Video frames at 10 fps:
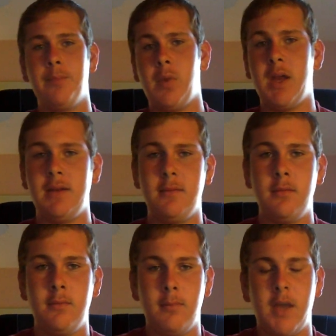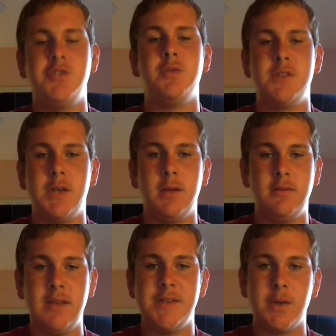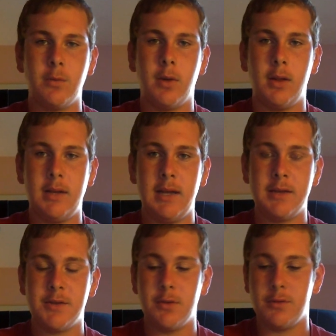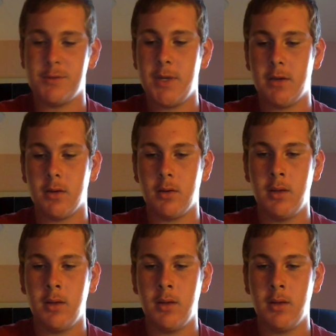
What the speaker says: but mind you, it's a decent quality external speaker.